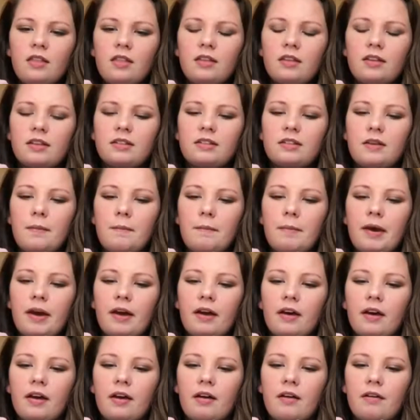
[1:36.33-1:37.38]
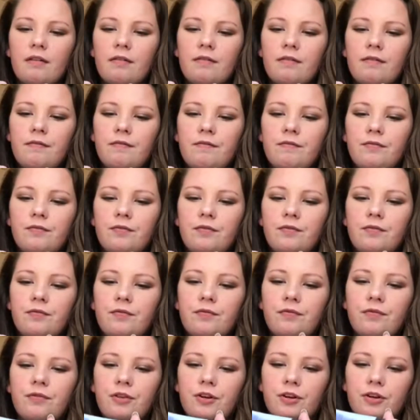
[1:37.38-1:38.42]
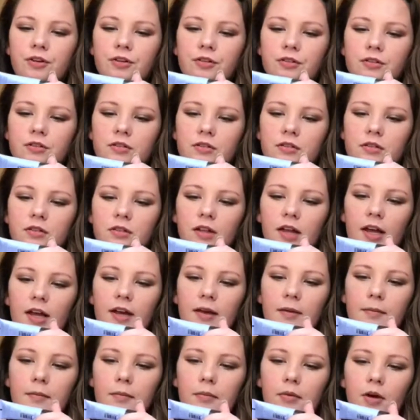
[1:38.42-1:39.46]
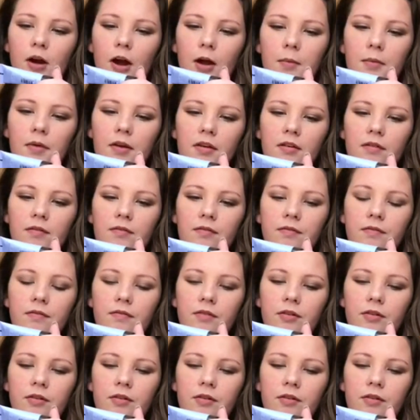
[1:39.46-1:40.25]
this Becca First Light Priming